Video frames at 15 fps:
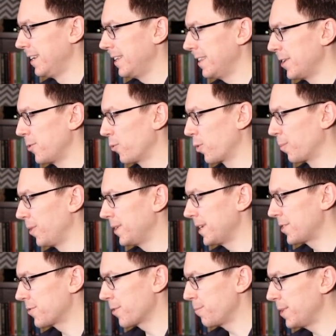the normal
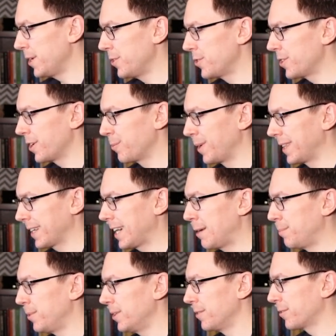distribution with a
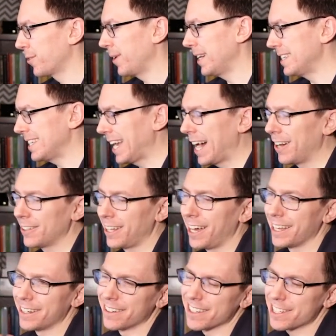couple of crazy
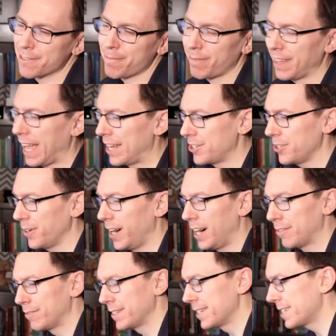outliers, as you
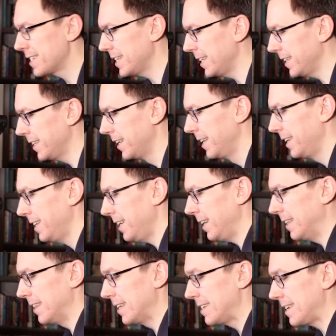often see in
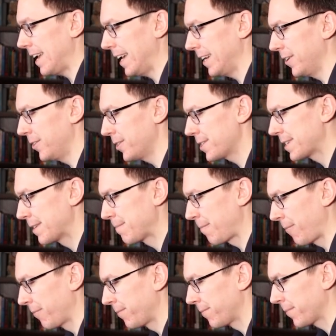the tails.
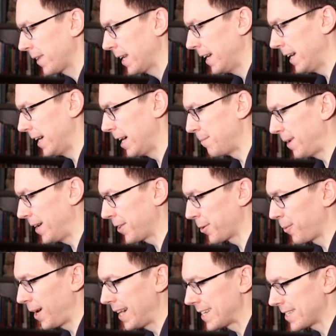Um,
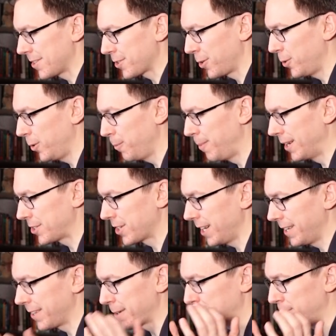otherwise, there's a whole bunch of
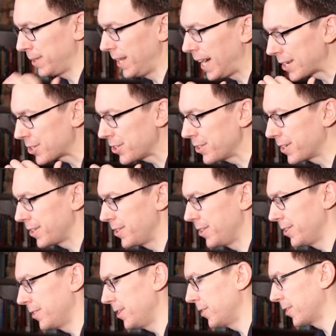other plots you could do.
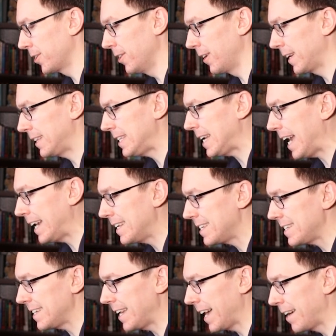You could look at the
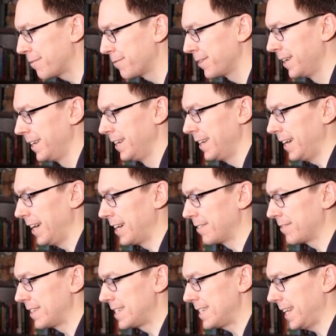ACF of
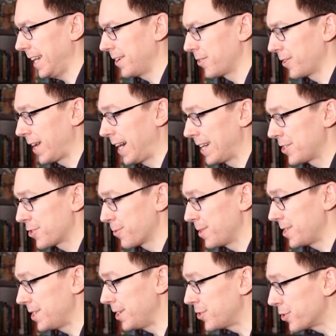the standardized
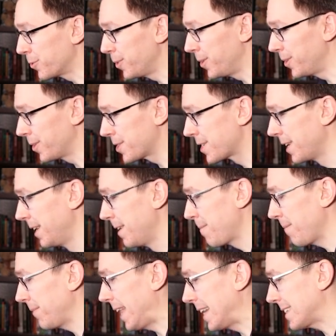residuals
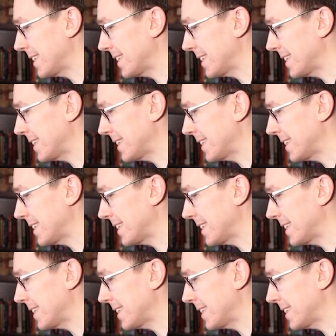that's